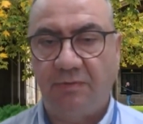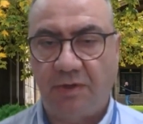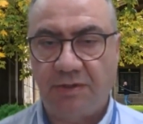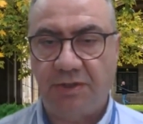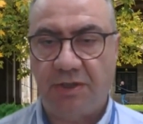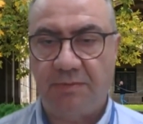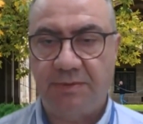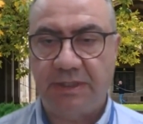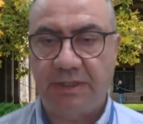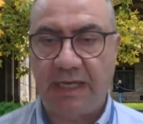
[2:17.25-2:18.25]

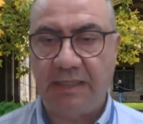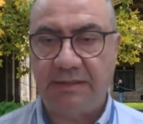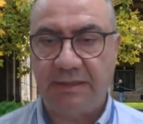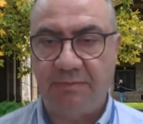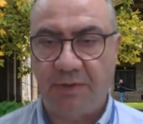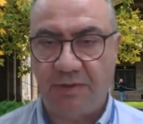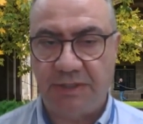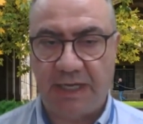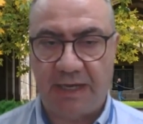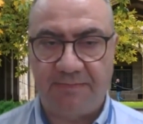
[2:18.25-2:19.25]
workshops, and
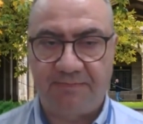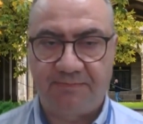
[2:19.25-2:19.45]
symposia.